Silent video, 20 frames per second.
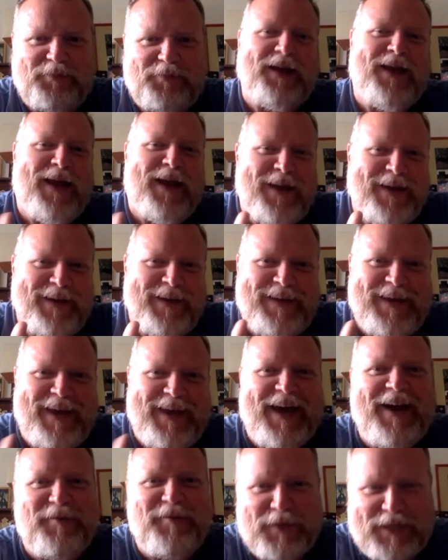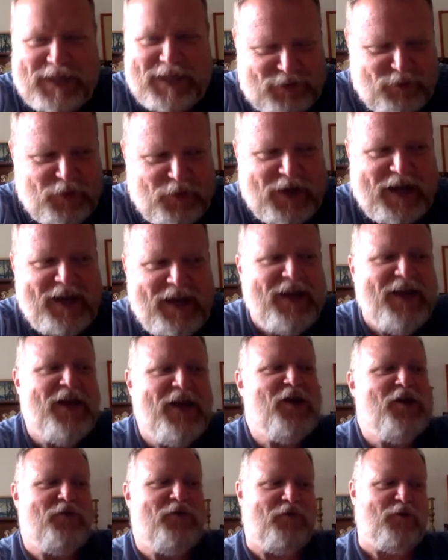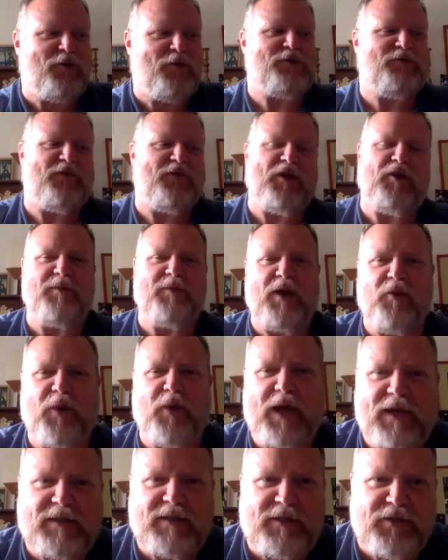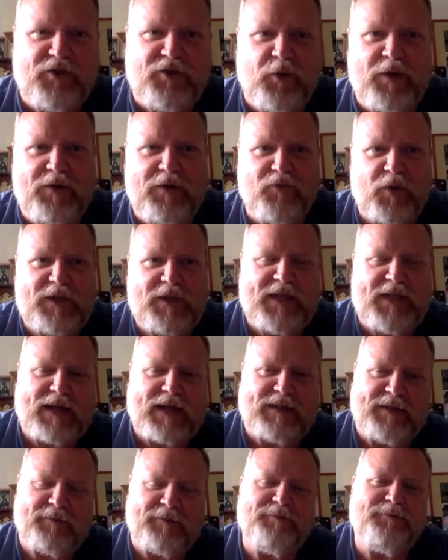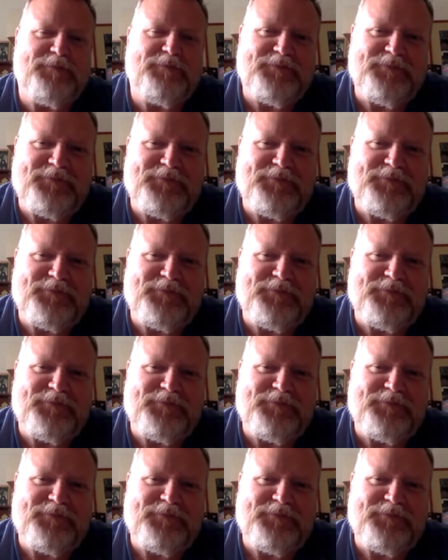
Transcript: but yeah, but that's when I first found my way into doing voice acting.